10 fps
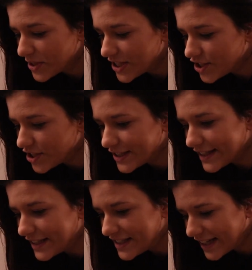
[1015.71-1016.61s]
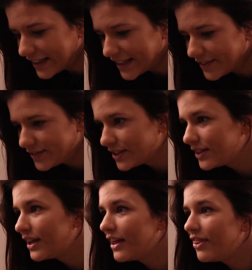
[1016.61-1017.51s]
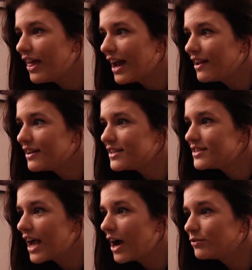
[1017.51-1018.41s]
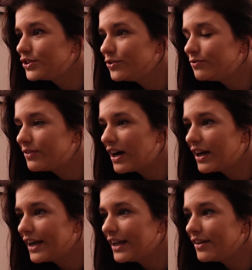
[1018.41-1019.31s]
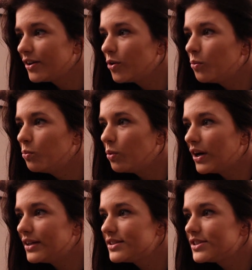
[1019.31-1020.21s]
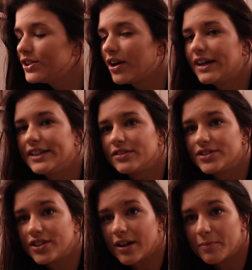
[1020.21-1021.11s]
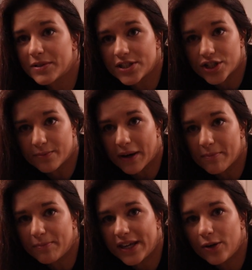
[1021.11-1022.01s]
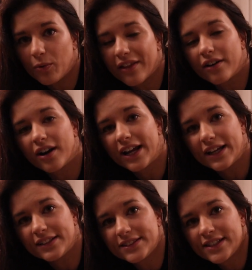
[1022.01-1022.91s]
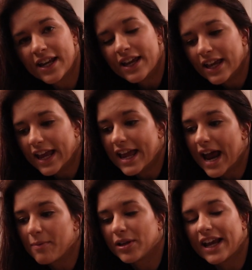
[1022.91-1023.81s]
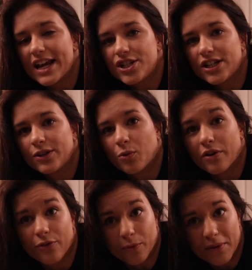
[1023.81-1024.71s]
positions in the deadlift. That is how to find what your ideal starting position might be, whether it's in application or through